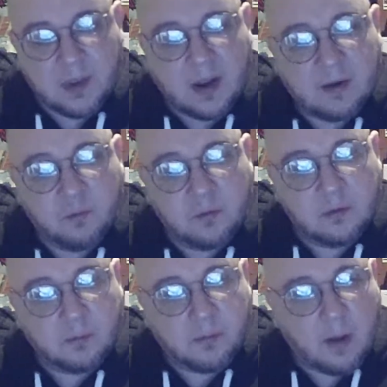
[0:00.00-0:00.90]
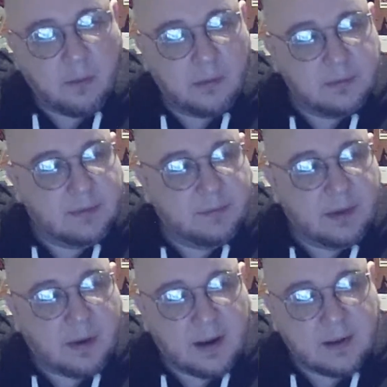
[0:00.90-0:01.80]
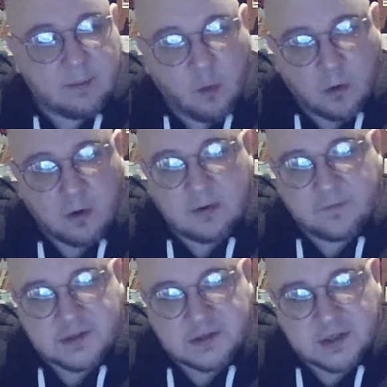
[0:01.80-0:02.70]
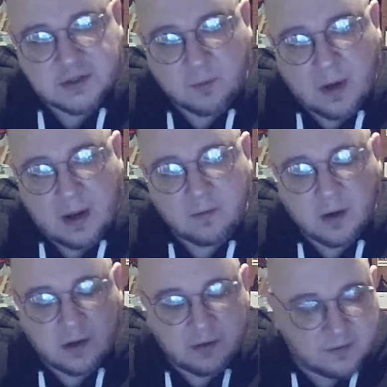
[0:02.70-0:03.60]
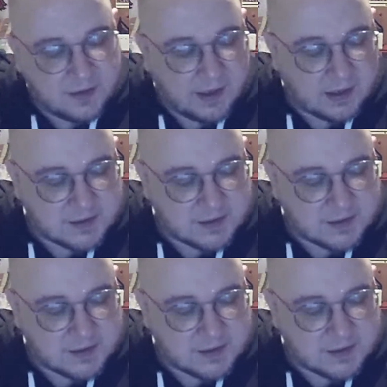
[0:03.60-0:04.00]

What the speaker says: I will probably be buying more if it sticks around on the